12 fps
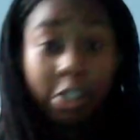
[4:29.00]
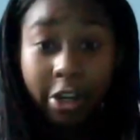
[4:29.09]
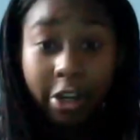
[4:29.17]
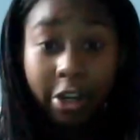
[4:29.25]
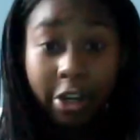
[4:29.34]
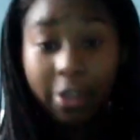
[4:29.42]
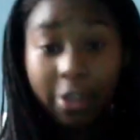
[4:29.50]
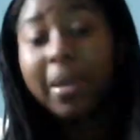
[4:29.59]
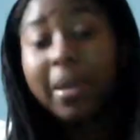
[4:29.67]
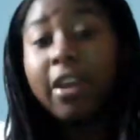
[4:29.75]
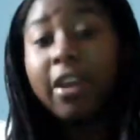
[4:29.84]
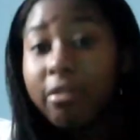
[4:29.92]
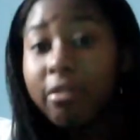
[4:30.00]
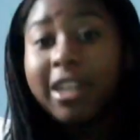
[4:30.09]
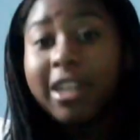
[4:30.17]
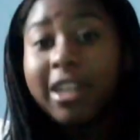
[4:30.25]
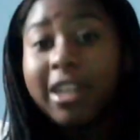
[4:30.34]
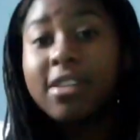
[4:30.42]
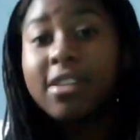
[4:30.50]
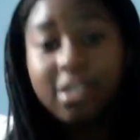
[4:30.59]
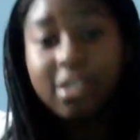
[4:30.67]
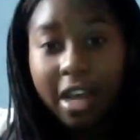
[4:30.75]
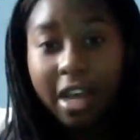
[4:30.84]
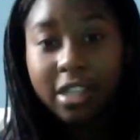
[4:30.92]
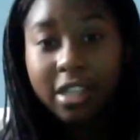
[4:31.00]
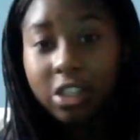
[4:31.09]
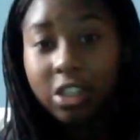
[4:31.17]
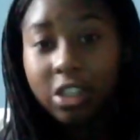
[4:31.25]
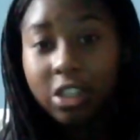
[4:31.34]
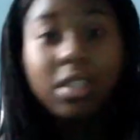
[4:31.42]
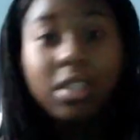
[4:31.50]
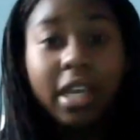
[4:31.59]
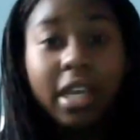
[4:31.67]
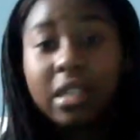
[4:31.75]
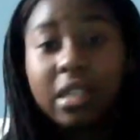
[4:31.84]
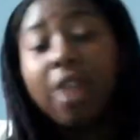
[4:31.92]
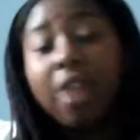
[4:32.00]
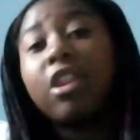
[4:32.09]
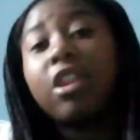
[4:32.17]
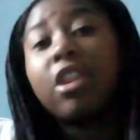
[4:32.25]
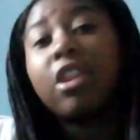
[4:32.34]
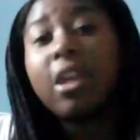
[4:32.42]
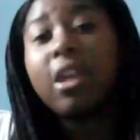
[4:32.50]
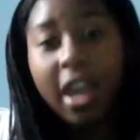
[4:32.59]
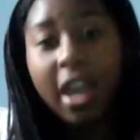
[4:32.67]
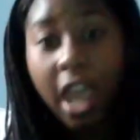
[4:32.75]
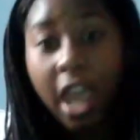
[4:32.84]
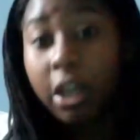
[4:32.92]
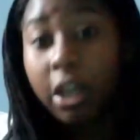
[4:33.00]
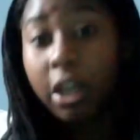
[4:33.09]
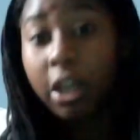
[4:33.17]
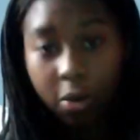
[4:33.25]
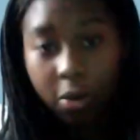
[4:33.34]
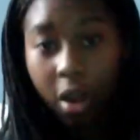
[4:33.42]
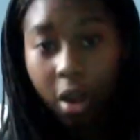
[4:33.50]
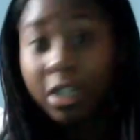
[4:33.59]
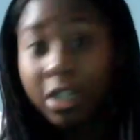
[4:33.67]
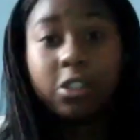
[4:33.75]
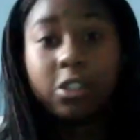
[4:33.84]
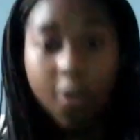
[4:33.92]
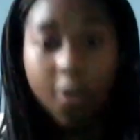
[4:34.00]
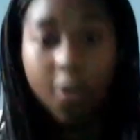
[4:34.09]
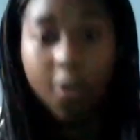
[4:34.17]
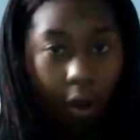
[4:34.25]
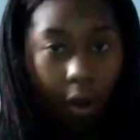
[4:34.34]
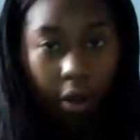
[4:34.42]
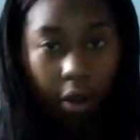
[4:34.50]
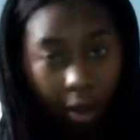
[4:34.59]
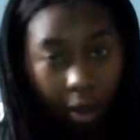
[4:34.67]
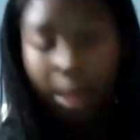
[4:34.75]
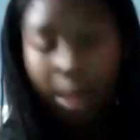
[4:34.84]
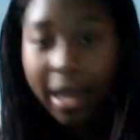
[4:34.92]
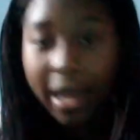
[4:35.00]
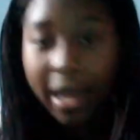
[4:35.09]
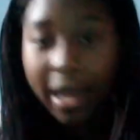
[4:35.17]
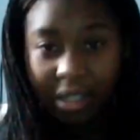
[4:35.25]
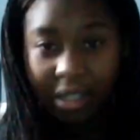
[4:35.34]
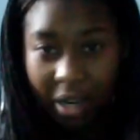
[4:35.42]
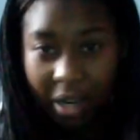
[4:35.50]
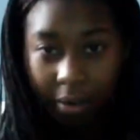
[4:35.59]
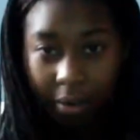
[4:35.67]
sure you make good friends in this class, just in case everything that can go wrong does go wrong last minute.